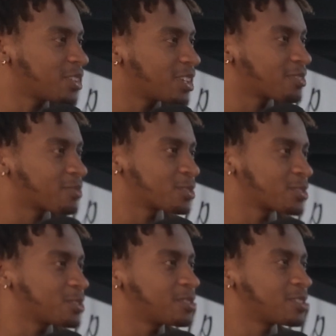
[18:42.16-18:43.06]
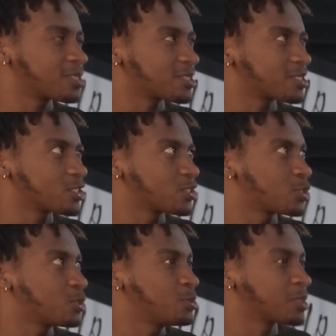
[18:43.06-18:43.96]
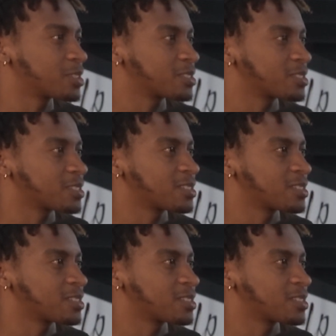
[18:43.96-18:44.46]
vegan for 2 years and 2 months.